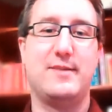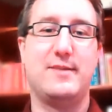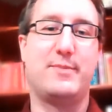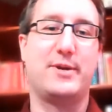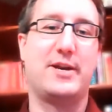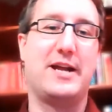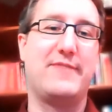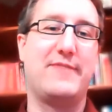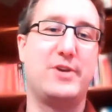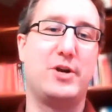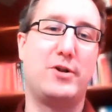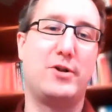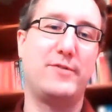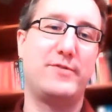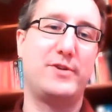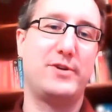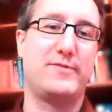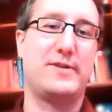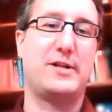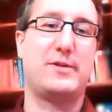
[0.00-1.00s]
but having all of
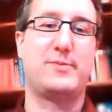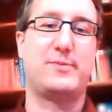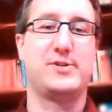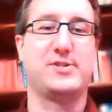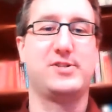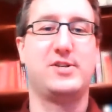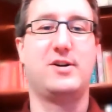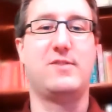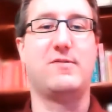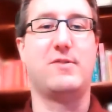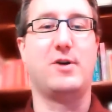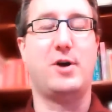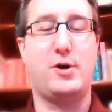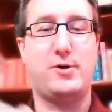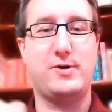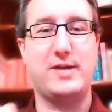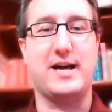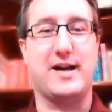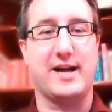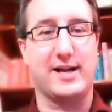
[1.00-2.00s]
your developers know,
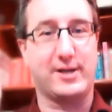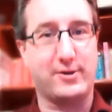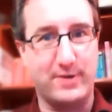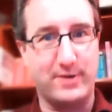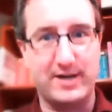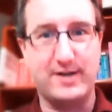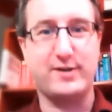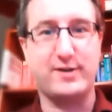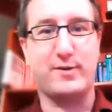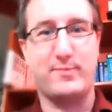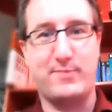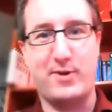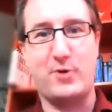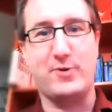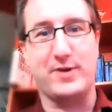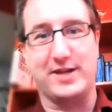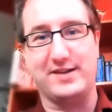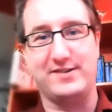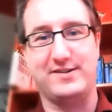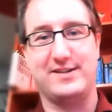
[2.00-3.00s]
oh yeah, I created a
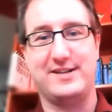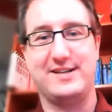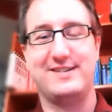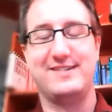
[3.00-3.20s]
component.